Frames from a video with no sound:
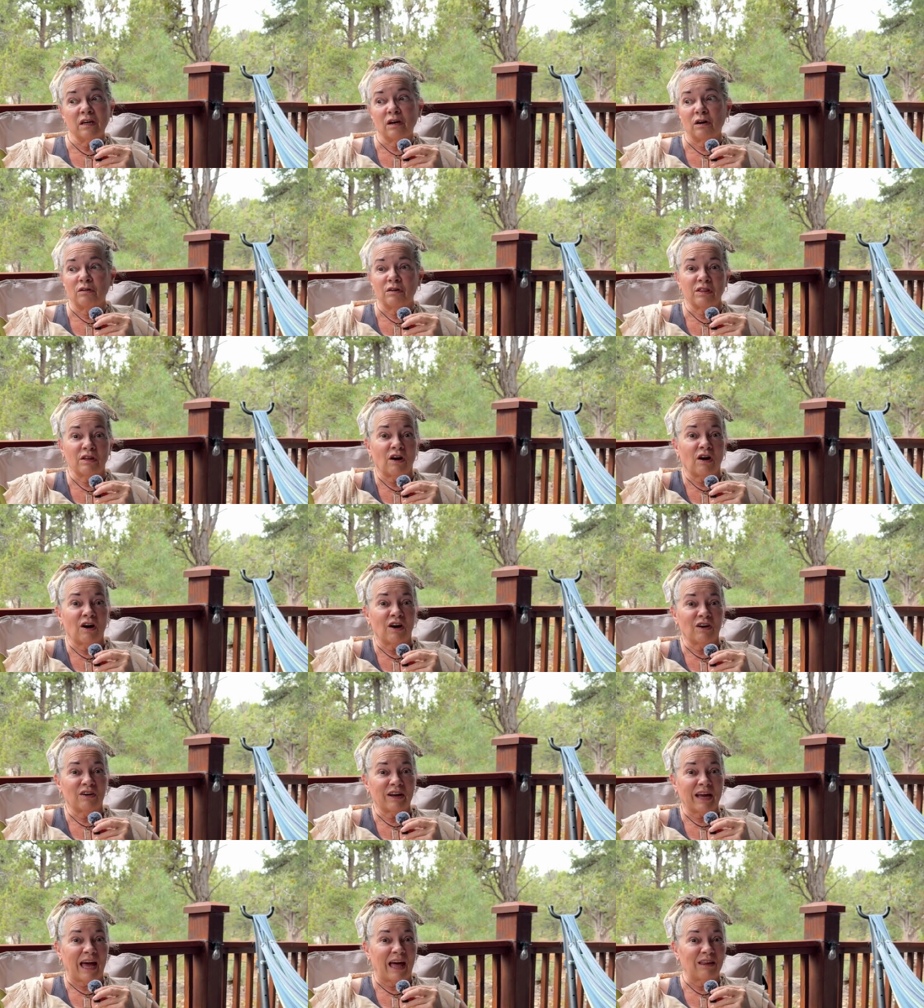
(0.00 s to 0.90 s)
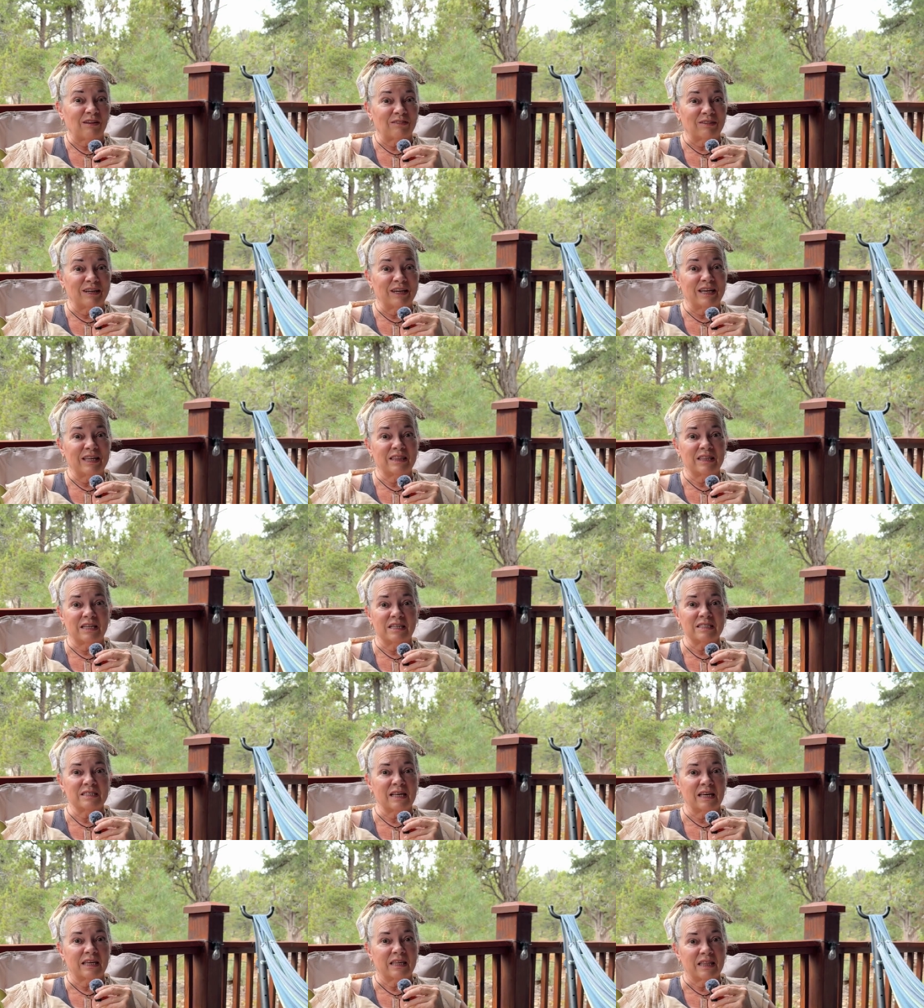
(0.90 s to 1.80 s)
go to the art gallery,
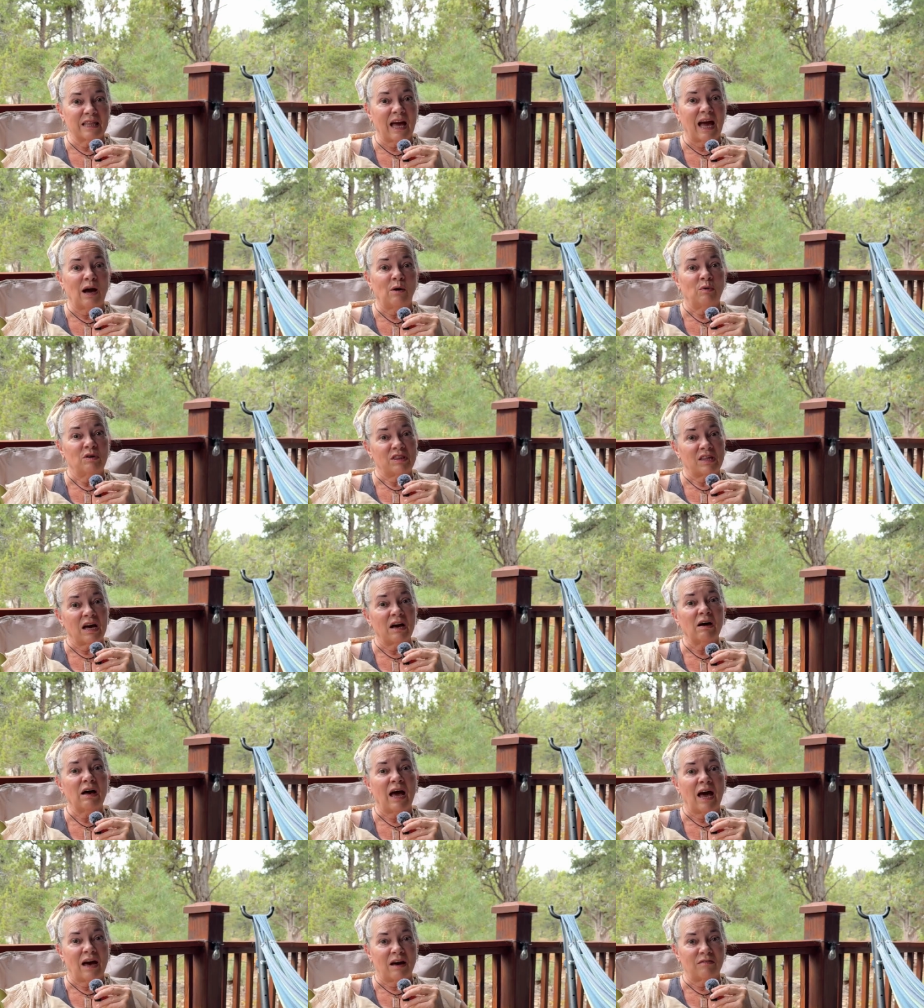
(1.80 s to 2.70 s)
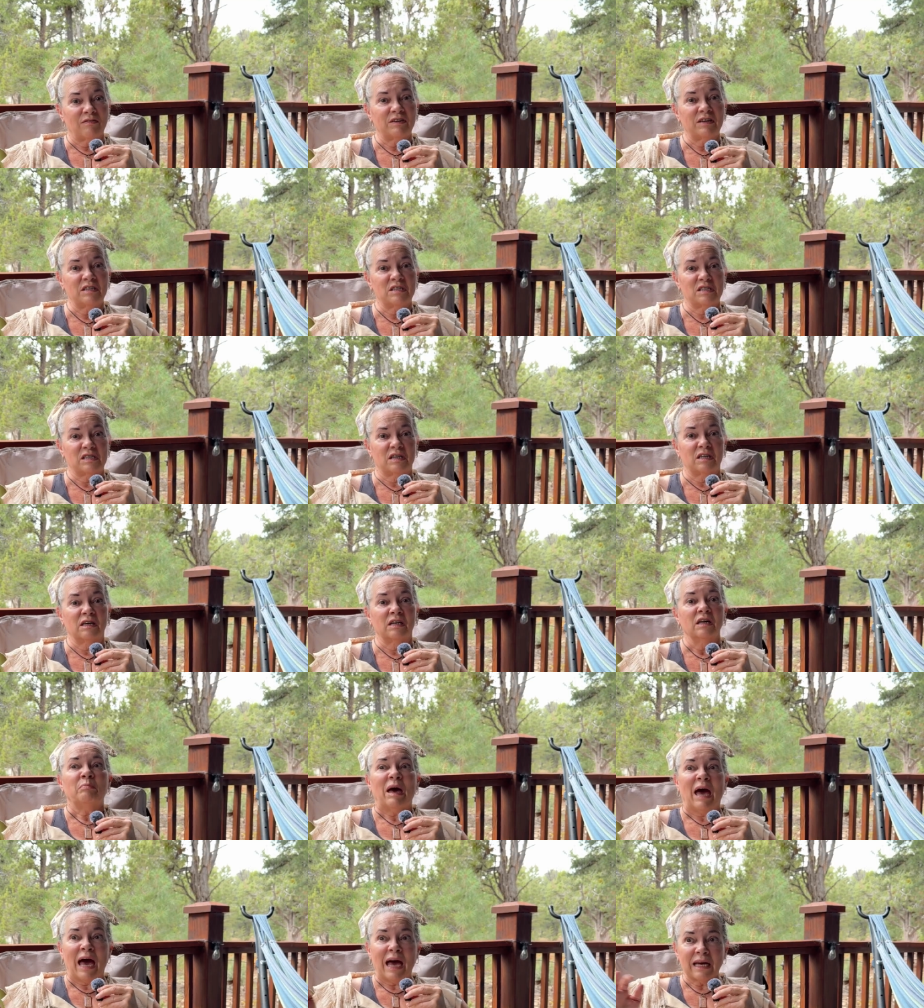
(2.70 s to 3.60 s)
things like that, without having to
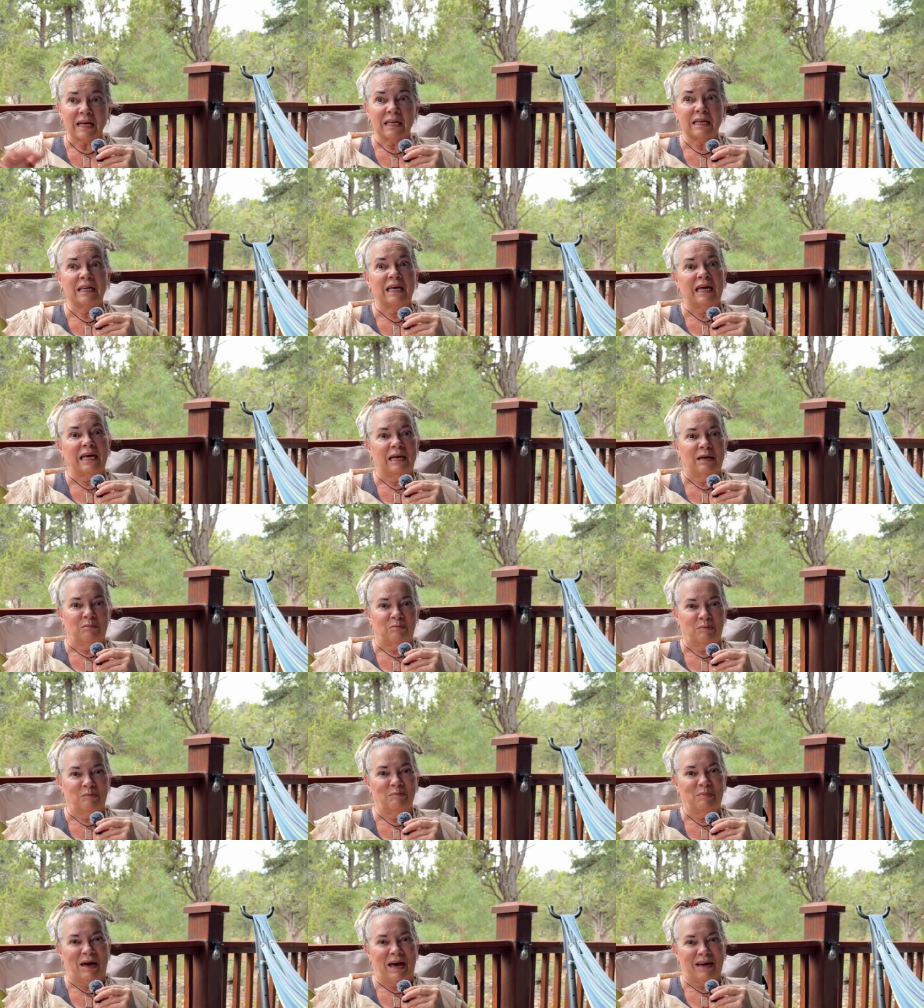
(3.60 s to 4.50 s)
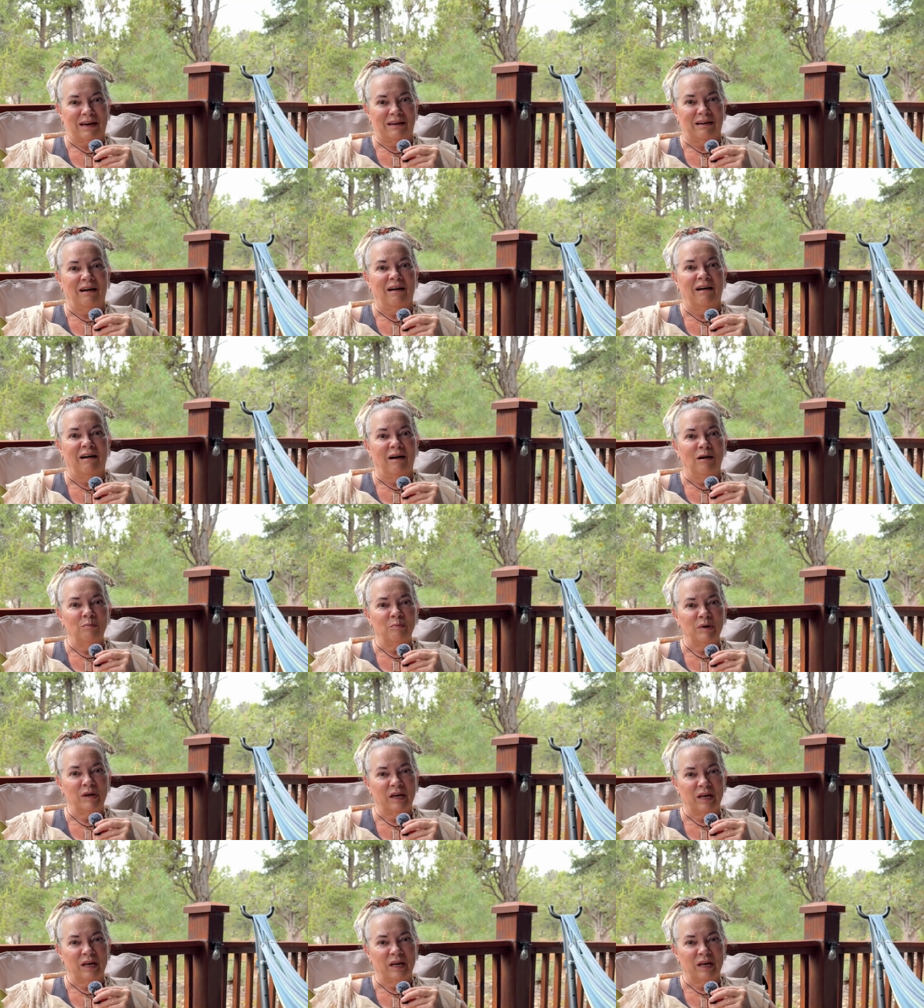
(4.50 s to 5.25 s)
pack camp back up,